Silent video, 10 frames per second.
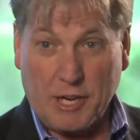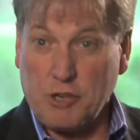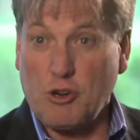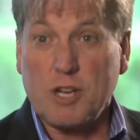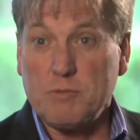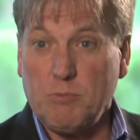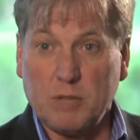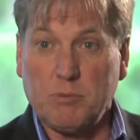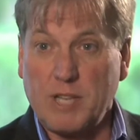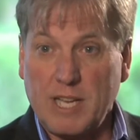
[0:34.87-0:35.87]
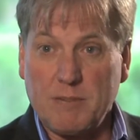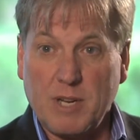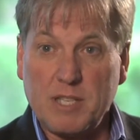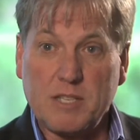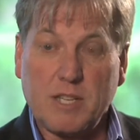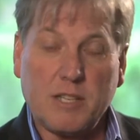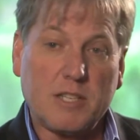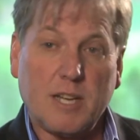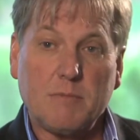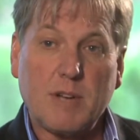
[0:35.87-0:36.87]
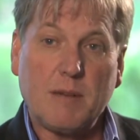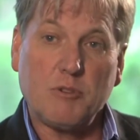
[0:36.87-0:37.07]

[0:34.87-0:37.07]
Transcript: across multiple databases at the same time,